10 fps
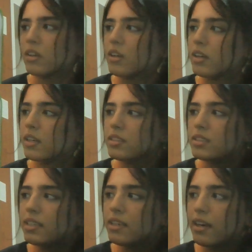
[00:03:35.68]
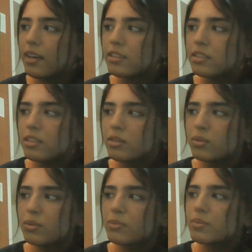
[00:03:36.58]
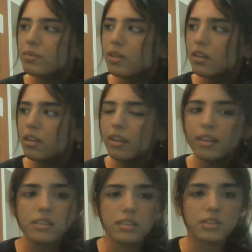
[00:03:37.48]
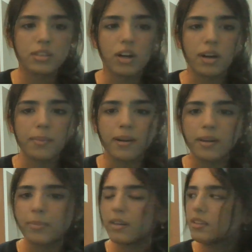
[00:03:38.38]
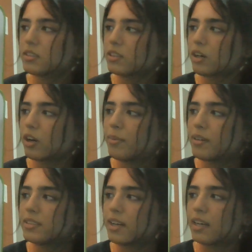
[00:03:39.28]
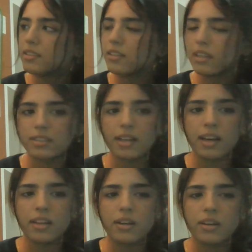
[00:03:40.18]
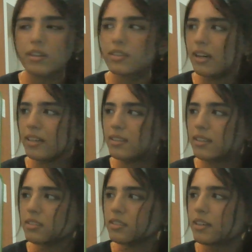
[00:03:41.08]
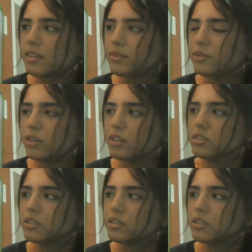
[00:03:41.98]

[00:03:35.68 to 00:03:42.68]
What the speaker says: CaC2, this is a carbide because the carbon is acting as an anion, it's acting as a negative charge.